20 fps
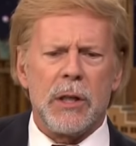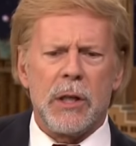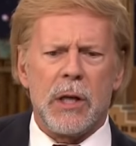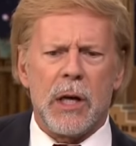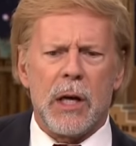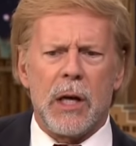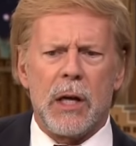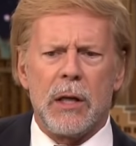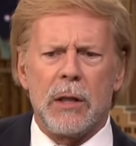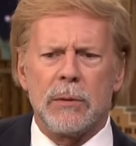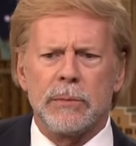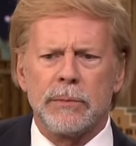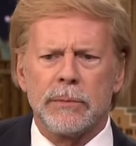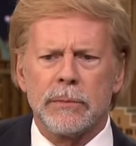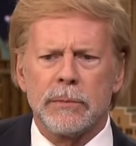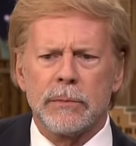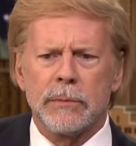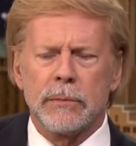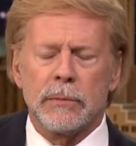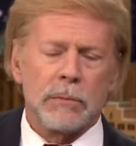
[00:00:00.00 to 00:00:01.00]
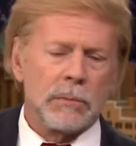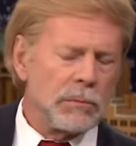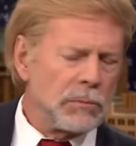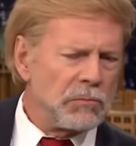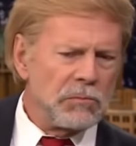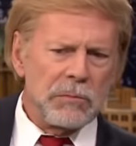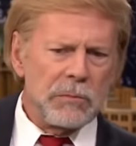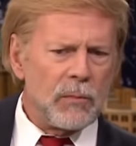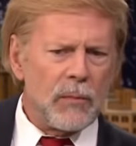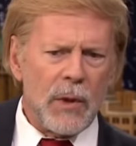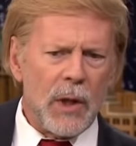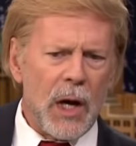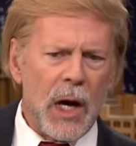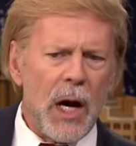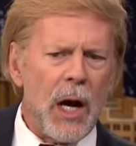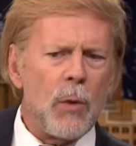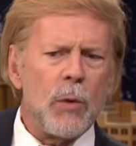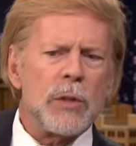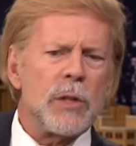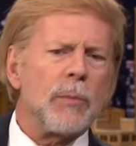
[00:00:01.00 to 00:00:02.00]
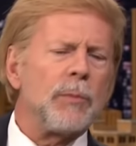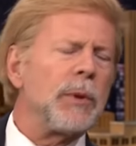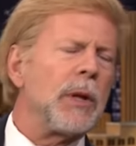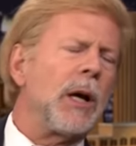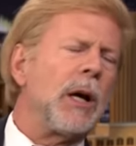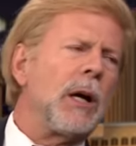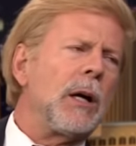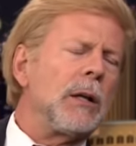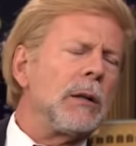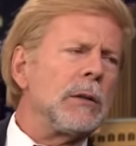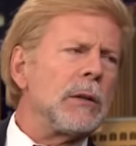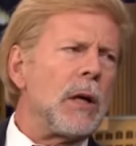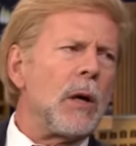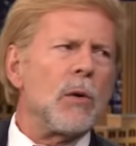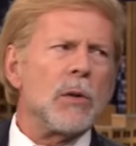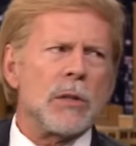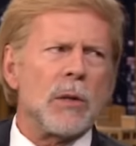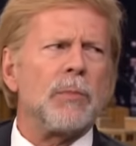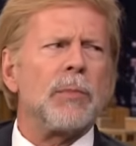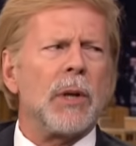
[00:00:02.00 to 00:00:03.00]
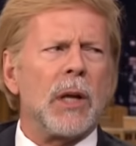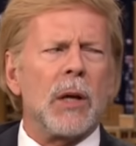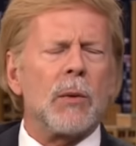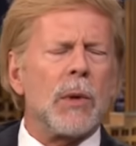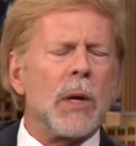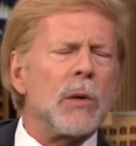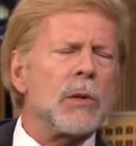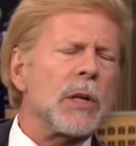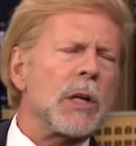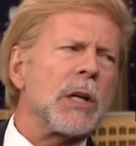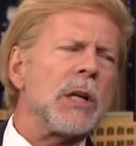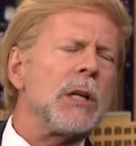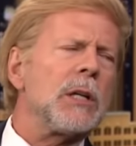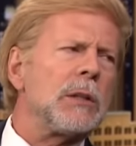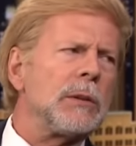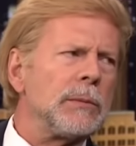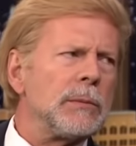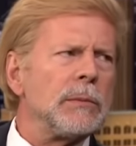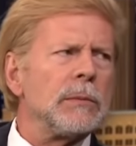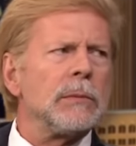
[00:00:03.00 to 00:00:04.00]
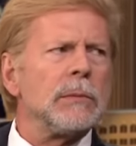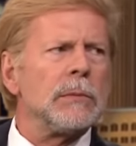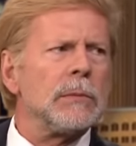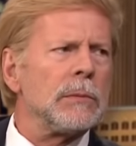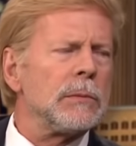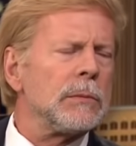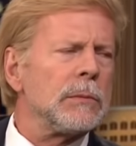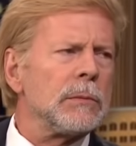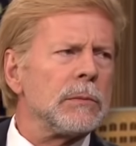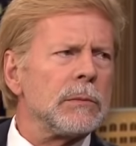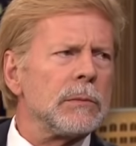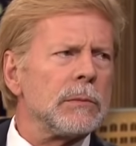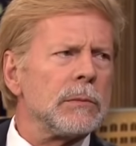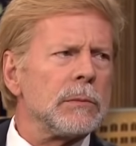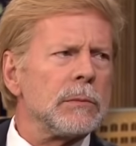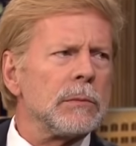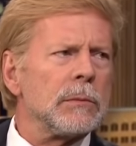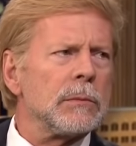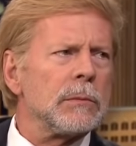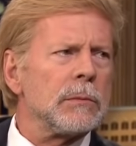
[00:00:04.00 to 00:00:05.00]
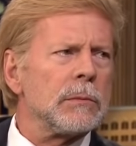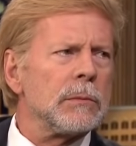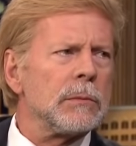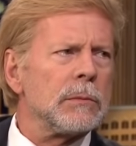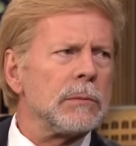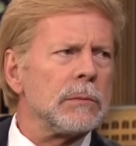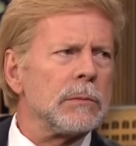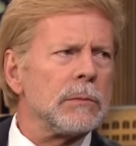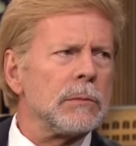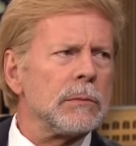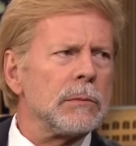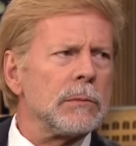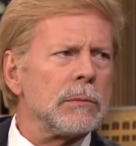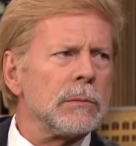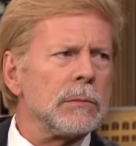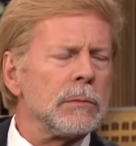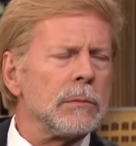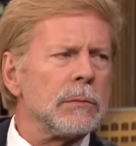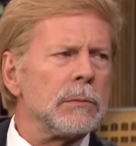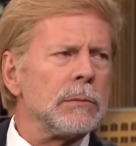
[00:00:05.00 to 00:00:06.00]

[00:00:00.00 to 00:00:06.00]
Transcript: A full head of hair may often be considered more attractive, but it's nice to hear that balding can have its upsides. And this,